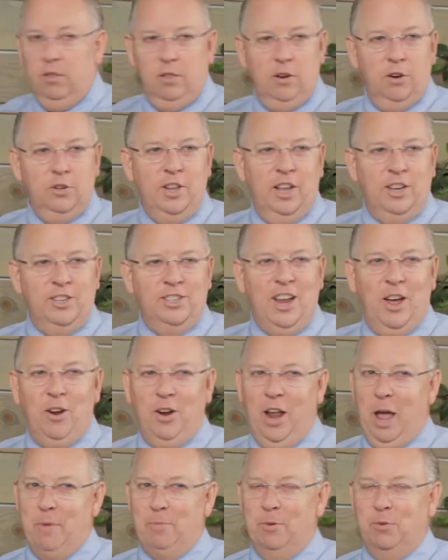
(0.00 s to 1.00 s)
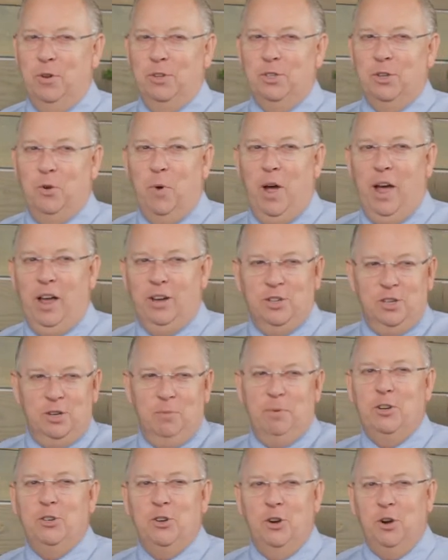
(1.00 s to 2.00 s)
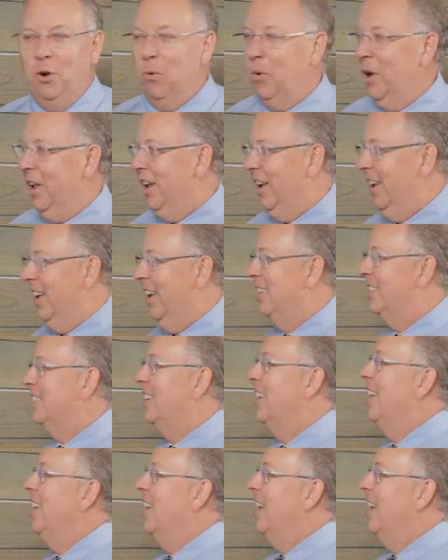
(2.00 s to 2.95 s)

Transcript: There's that sound. It happens once in a while. It's just to make sure you're awake, I guess.